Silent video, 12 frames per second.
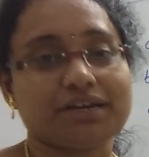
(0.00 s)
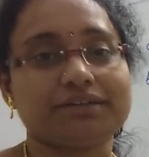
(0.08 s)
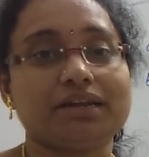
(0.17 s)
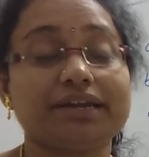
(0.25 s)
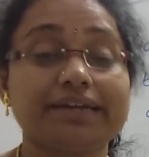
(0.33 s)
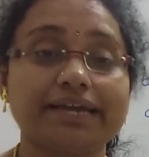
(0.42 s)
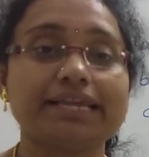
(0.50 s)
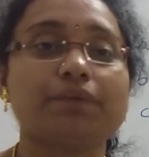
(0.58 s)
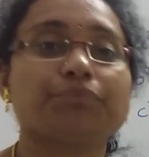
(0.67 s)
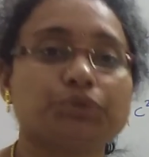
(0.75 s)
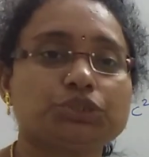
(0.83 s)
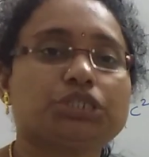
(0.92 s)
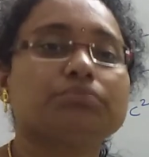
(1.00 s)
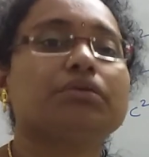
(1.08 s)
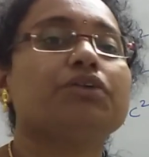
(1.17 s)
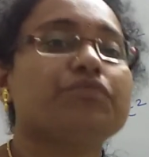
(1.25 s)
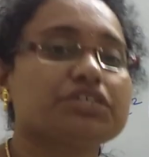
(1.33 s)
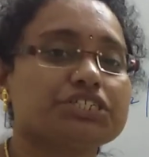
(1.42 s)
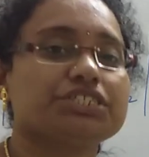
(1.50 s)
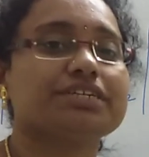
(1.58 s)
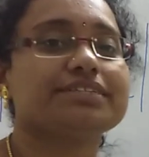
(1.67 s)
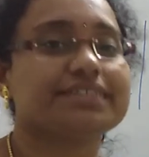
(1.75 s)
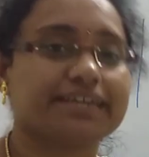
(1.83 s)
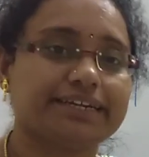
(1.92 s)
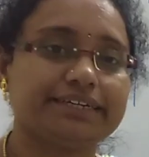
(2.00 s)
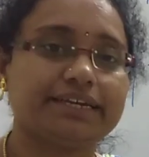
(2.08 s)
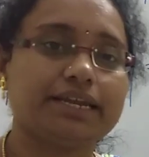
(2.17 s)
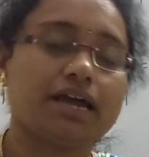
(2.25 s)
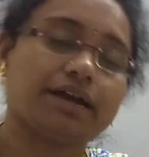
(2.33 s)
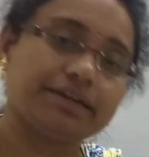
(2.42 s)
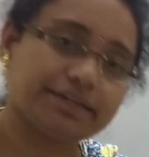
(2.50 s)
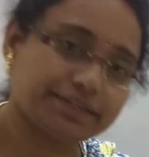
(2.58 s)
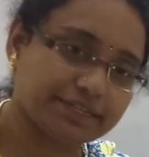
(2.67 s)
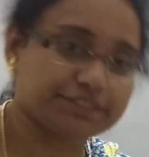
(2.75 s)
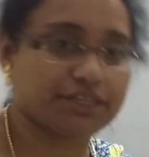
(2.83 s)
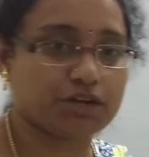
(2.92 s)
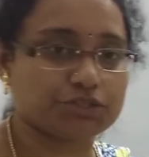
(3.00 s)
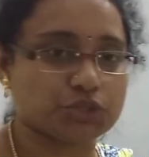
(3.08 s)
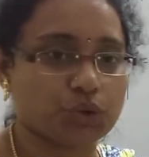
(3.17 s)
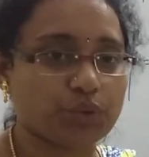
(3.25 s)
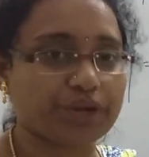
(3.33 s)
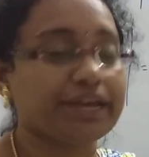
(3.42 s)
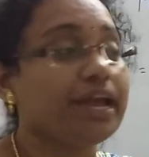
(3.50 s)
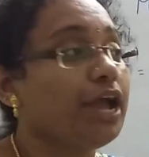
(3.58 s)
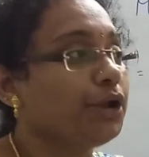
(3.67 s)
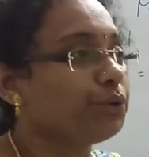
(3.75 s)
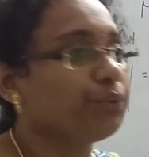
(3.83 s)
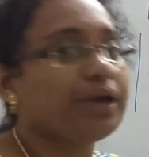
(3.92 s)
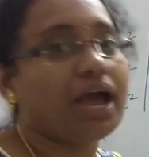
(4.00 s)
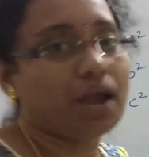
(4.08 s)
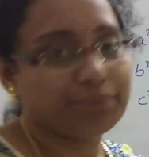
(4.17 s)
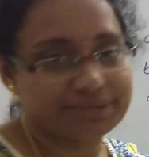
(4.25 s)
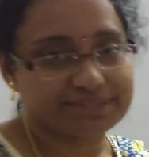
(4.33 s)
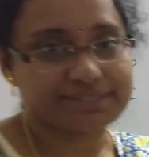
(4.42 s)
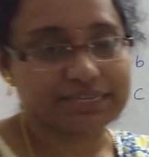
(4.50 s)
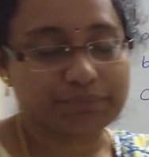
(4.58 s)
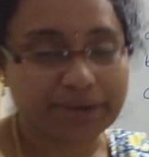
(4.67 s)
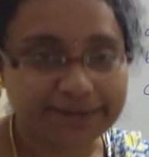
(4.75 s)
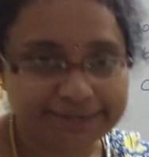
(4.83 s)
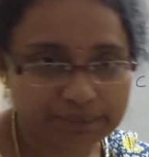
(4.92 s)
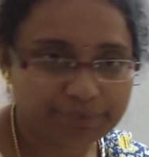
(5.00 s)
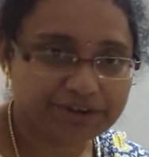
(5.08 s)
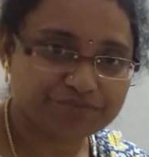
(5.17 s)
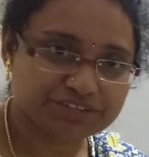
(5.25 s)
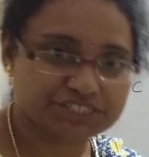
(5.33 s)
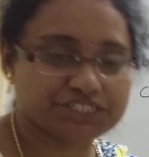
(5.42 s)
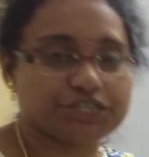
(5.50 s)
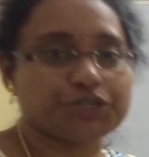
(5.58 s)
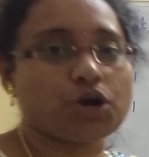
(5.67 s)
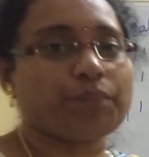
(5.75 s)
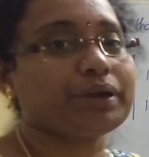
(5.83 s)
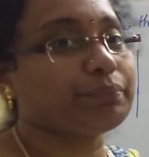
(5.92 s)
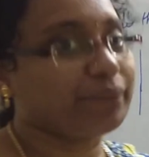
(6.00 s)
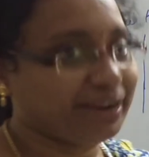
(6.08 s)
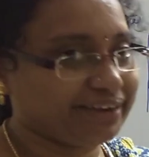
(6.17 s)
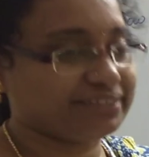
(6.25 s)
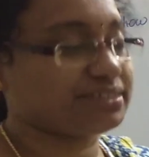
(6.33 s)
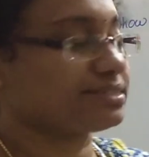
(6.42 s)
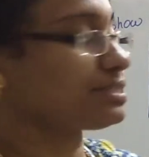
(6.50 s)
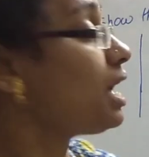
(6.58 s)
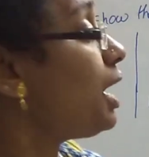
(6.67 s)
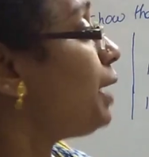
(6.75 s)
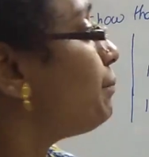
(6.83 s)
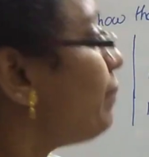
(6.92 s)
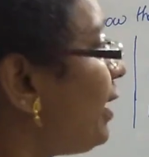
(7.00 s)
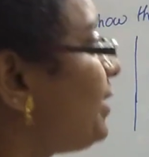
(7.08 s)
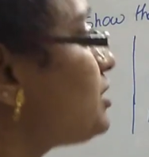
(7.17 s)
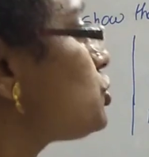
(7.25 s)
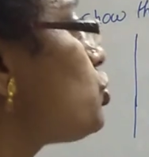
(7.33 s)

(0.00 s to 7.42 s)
channel. Daily I am posting my first year, second year and 10th also. Okay, today I am discussing my intermediate first year topic, matrices. Matrices